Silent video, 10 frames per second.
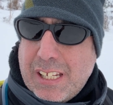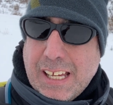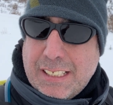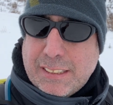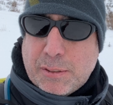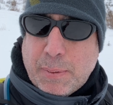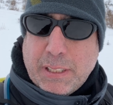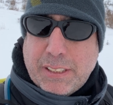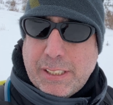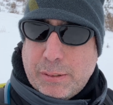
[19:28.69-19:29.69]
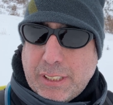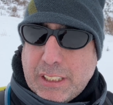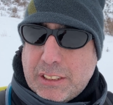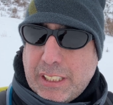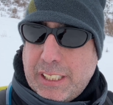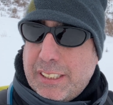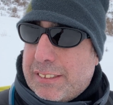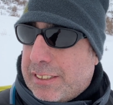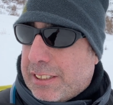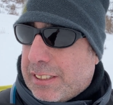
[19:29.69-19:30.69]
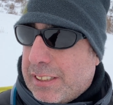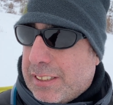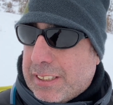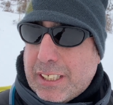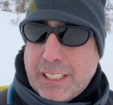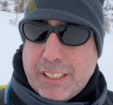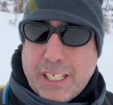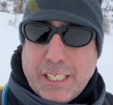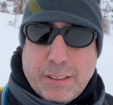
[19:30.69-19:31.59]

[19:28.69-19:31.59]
As expected, it was actually easier than I thought.